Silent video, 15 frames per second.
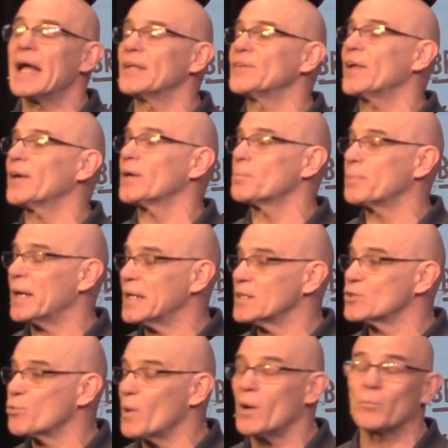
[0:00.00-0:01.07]
and they are
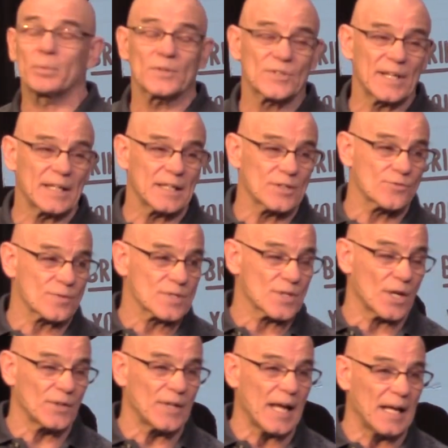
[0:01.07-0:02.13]
paying 12% interest on